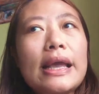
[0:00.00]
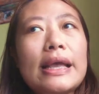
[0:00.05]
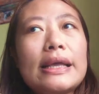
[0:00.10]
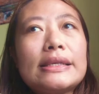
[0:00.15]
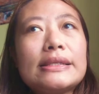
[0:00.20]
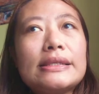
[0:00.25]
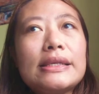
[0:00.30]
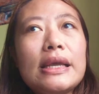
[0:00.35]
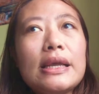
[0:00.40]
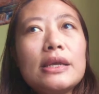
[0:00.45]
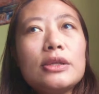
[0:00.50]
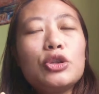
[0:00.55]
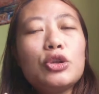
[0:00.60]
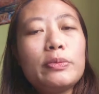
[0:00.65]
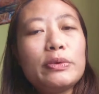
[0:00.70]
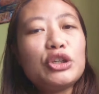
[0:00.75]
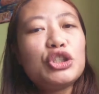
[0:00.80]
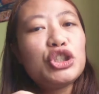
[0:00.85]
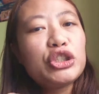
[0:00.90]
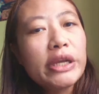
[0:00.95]
as to
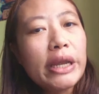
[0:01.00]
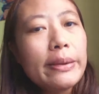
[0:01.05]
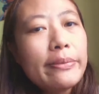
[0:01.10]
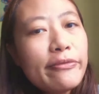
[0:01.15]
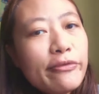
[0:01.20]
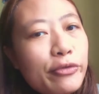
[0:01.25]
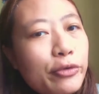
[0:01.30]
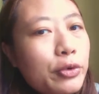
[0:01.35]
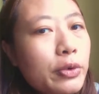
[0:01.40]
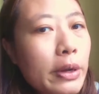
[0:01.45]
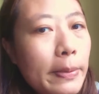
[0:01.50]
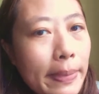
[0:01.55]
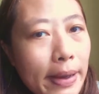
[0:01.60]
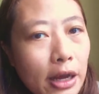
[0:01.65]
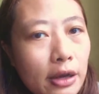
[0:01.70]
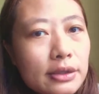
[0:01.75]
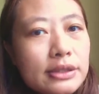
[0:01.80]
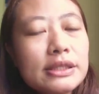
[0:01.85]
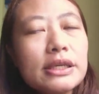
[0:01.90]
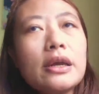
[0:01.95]
be shameful
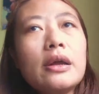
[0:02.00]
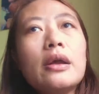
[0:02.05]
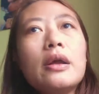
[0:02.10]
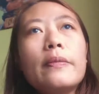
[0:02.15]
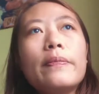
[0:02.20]
about,